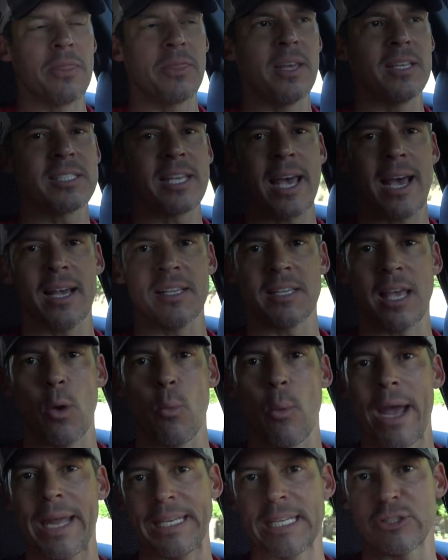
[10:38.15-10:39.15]
This has a
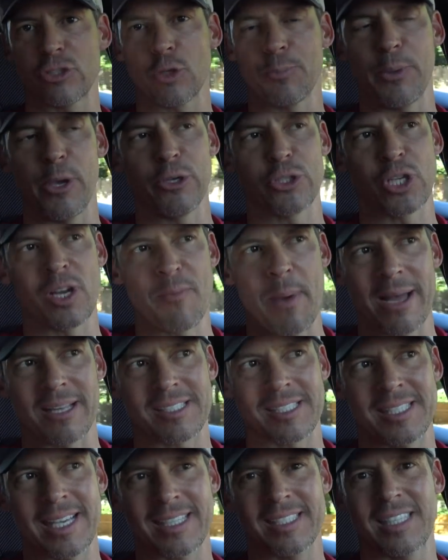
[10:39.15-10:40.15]
weight distribution about
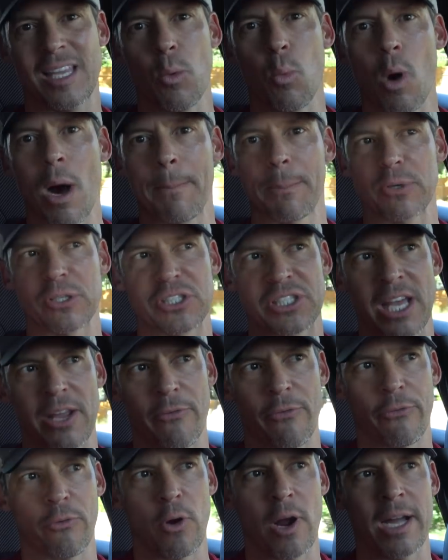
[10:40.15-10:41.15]

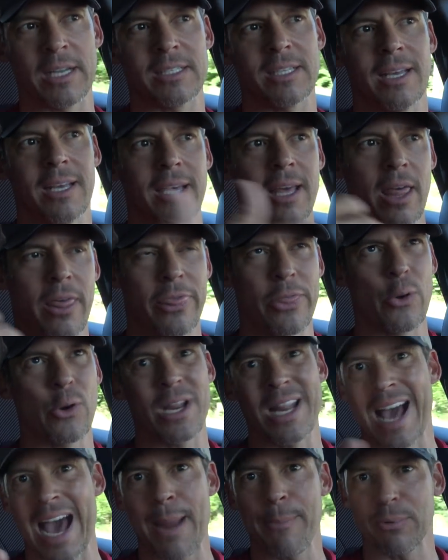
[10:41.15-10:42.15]
61% front,
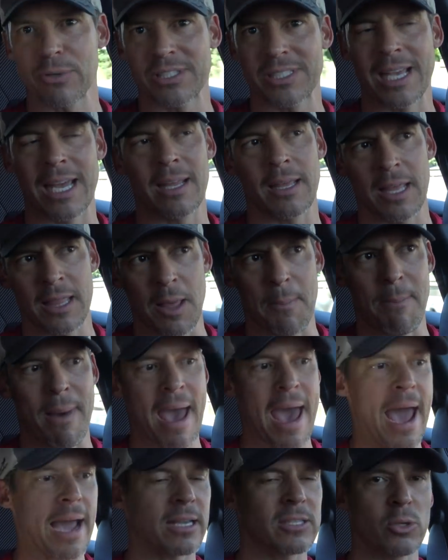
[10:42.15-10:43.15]
39% in the
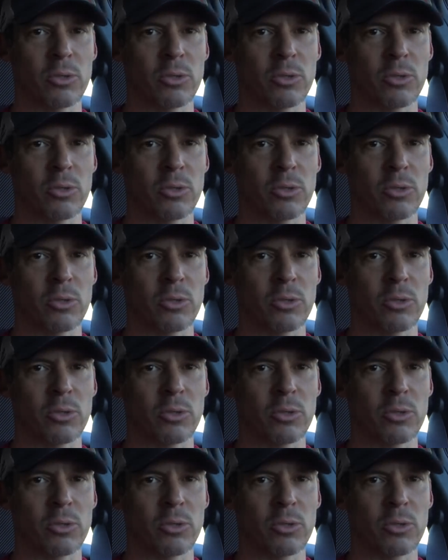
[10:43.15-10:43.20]
back.